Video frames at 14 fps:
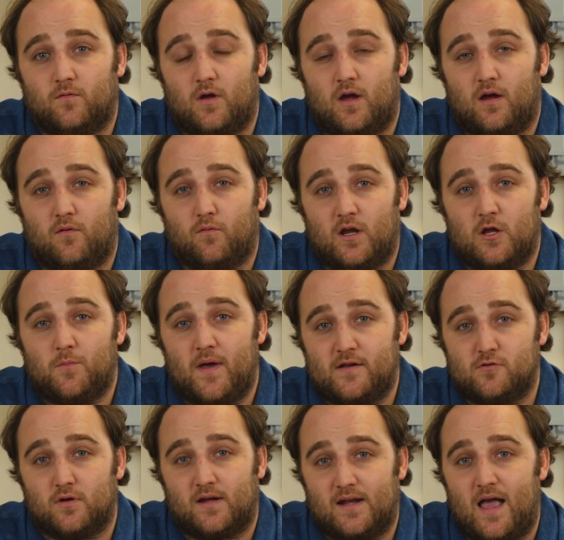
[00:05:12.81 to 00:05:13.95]
uh,
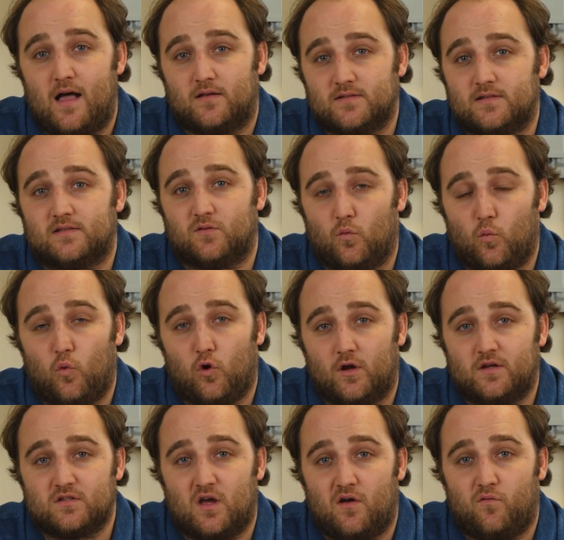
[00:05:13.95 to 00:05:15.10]
radiometric analysis and
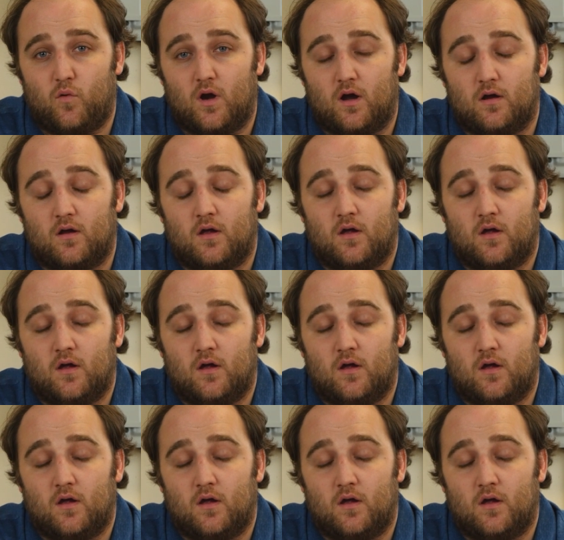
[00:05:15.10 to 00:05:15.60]
reporting software.